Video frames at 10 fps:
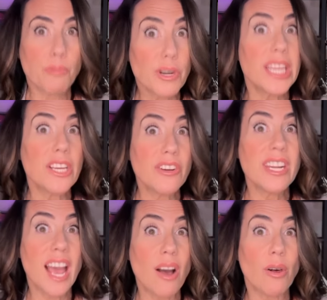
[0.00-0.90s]
pretty good
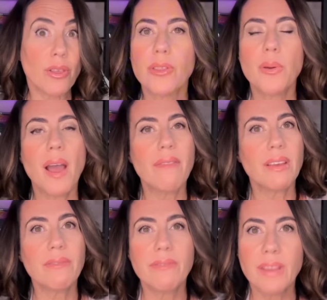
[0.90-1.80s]
health, you have
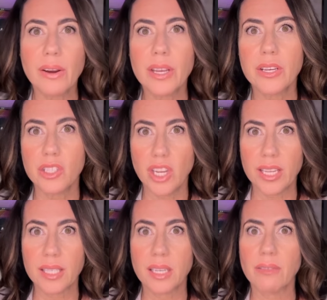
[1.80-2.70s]
a very good
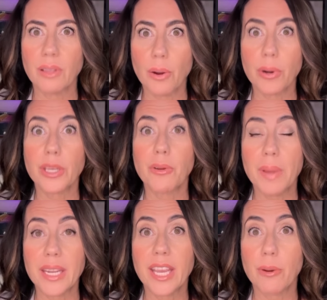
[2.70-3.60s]
chance of lowering your
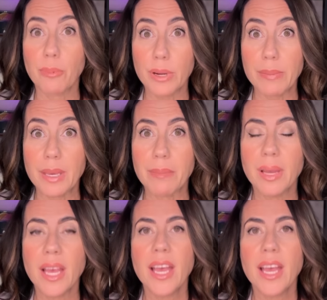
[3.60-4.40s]
Medicare premium.